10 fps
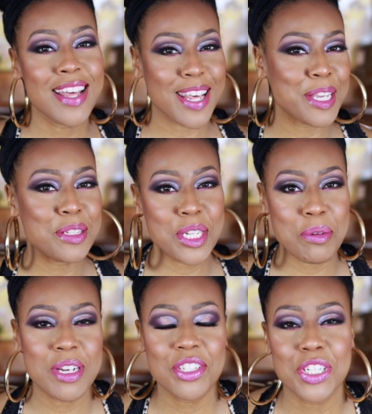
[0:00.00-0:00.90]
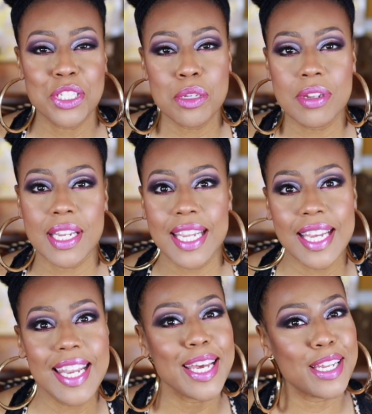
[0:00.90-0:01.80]
Thank you so much for tuning
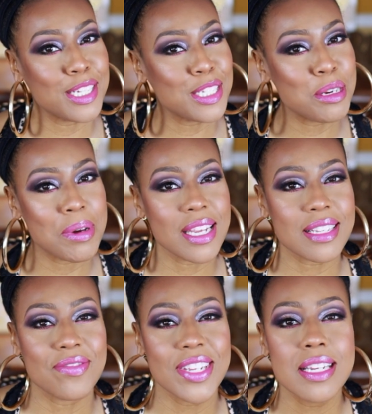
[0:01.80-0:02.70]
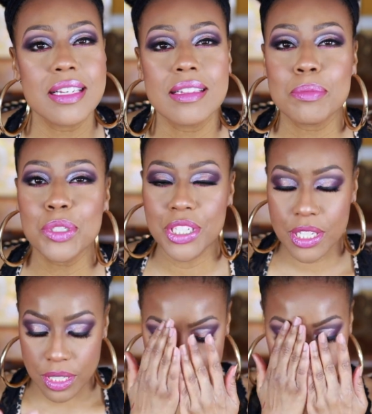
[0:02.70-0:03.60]
in and until my next video,
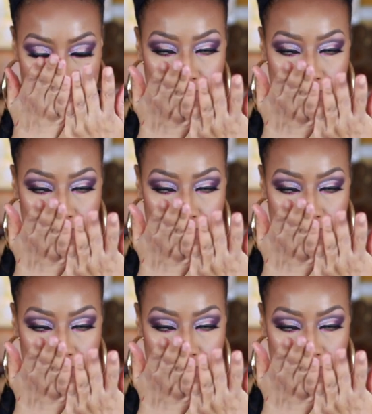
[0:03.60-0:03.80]
smooches.